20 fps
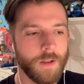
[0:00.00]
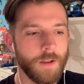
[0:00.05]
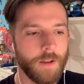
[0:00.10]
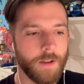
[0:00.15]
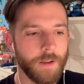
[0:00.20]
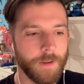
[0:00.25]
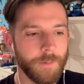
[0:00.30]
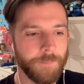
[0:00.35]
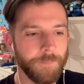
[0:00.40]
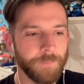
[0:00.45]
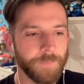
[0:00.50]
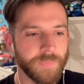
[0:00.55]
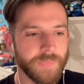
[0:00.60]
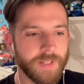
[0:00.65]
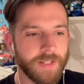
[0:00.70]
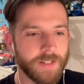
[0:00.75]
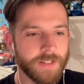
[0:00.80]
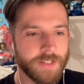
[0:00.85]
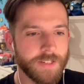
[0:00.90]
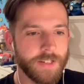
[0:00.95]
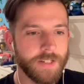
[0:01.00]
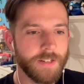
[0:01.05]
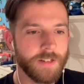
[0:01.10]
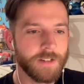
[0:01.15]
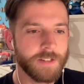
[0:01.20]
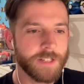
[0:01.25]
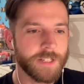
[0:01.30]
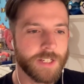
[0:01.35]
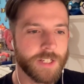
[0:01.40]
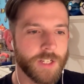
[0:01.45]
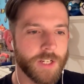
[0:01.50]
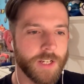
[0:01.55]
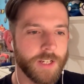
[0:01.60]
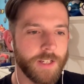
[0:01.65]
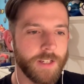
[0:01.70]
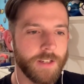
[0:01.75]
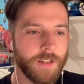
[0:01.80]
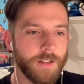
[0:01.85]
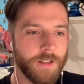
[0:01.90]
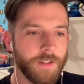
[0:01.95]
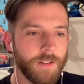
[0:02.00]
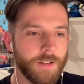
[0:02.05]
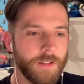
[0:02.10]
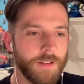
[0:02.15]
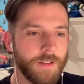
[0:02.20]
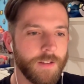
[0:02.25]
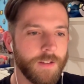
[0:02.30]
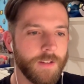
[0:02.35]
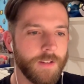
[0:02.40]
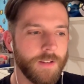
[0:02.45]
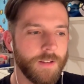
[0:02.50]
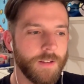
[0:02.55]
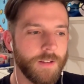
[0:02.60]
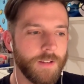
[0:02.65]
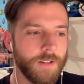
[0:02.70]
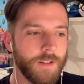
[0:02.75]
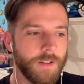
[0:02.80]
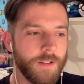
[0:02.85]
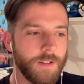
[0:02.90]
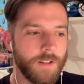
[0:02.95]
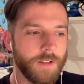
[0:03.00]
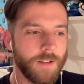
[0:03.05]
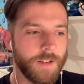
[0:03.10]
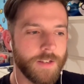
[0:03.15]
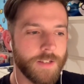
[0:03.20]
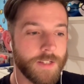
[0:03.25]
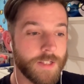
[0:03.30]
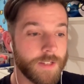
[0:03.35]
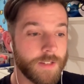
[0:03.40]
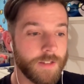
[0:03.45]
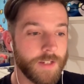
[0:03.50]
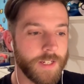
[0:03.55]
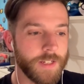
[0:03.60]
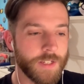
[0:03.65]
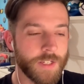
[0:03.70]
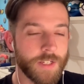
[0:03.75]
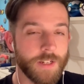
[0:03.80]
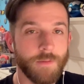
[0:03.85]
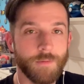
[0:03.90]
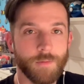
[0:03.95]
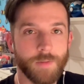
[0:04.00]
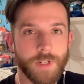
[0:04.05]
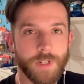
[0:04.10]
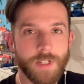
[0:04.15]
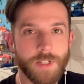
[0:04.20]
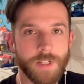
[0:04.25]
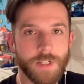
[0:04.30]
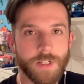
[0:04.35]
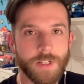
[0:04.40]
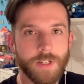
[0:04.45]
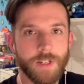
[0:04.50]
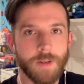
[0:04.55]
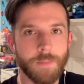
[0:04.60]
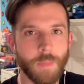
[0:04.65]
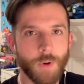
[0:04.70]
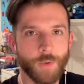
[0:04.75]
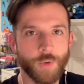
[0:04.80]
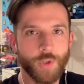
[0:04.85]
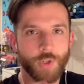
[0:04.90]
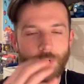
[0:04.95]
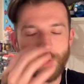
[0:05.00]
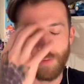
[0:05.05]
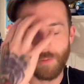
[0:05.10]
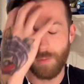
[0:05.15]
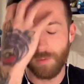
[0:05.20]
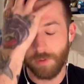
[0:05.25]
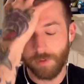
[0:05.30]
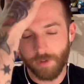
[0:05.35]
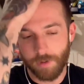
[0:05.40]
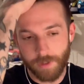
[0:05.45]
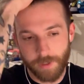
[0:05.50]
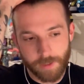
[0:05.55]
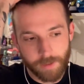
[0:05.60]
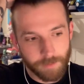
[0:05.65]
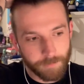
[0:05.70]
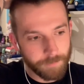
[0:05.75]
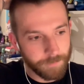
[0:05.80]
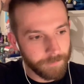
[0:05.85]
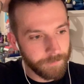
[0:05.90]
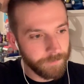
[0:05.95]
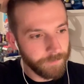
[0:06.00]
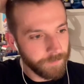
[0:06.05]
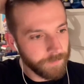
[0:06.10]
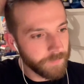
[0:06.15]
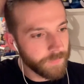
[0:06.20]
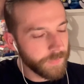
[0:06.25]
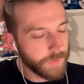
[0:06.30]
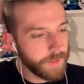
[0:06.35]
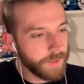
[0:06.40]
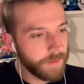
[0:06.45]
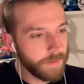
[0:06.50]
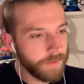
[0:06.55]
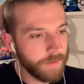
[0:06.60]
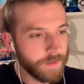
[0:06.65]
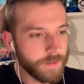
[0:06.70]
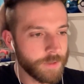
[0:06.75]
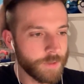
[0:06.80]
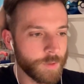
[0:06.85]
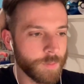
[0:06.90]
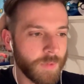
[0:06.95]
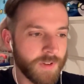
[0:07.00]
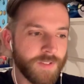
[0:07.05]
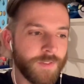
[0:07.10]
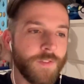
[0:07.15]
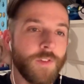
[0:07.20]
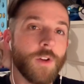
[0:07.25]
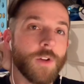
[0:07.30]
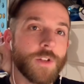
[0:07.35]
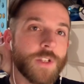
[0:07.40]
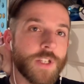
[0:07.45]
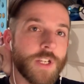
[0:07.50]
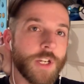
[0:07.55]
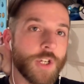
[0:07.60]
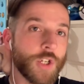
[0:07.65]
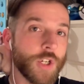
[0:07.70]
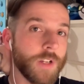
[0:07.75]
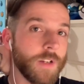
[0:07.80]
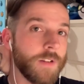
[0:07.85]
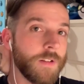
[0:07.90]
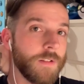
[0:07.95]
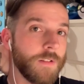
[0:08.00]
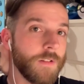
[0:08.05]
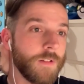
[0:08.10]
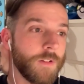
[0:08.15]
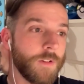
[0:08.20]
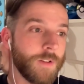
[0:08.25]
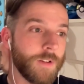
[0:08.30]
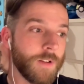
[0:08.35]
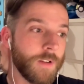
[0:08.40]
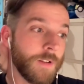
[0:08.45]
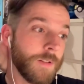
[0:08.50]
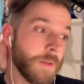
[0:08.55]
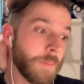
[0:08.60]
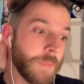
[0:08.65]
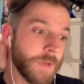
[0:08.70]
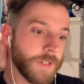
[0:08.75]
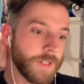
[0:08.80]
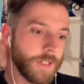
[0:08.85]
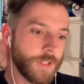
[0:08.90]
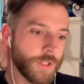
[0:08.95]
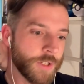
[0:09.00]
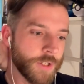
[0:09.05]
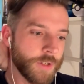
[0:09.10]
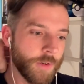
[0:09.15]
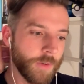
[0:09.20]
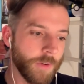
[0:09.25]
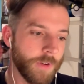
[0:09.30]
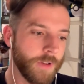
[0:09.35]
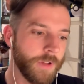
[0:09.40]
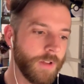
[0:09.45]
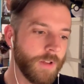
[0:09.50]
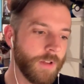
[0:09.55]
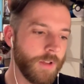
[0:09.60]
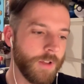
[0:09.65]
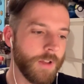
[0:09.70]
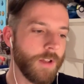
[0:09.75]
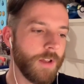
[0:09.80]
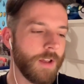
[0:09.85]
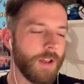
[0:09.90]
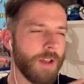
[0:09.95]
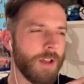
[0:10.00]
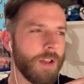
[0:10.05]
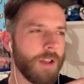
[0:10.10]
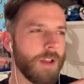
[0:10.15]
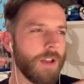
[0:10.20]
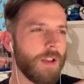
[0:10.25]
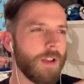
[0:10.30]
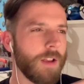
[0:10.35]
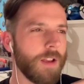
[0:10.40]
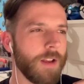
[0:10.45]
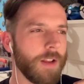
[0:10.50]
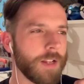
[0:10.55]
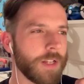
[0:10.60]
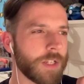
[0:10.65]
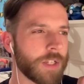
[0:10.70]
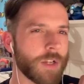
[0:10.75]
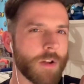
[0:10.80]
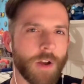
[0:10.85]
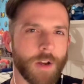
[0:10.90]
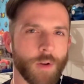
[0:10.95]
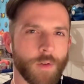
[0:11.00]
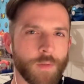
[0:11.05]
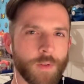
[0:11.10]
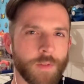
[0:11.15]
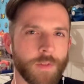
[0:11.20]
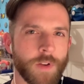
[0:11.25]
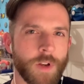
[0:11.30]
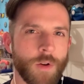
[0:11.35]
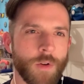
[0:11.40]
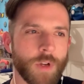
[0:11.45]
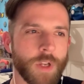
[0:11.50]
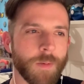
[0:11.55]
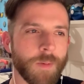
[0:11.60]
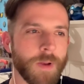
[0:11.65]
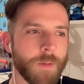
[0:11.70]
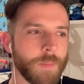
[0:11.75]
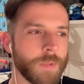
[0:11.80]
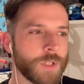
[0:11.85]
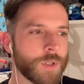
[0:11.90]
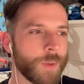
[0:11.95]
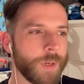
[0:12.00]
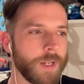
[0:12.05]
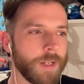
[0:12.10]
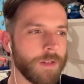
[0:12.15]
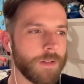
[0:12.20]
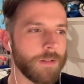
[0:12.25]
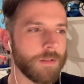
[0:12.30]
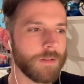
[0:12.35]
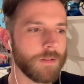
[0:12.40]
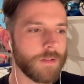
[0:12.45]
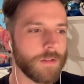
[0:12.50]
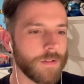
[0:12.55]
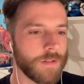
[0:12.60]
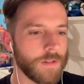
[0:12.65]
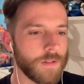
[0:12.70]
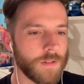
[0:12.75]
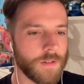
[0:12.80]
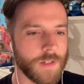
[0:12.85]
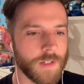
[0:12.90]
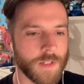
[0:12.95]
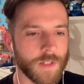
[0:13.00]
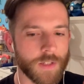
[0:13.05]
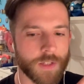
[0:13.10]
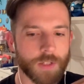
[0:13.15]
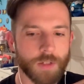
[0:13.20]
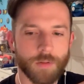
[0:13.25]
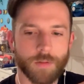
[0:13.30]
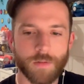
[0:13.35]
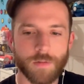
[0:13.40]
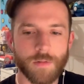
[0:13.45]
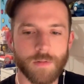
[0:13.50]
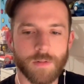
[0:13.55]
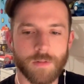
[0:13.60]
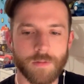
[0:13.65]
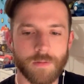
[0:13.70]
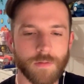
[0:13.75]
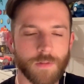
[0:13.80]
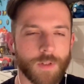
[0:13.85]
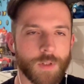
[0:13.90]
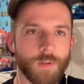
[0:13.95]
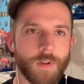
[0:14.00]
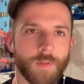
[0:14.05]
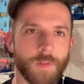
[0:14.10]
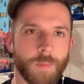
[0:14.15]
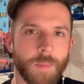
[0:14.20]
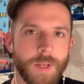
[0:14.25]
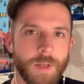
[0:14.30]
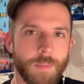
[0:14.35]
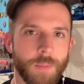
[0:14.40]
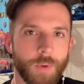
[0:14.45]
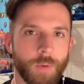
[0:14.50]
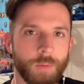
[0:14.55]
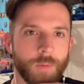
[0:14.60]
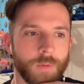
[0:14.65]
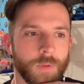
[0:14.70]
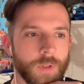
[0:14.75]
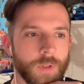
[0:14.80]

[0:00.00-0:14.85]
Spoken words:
It's needless to say, it still is emotional. Like, this is my third session, the Monday just gone, and it started off with an argument between two other people.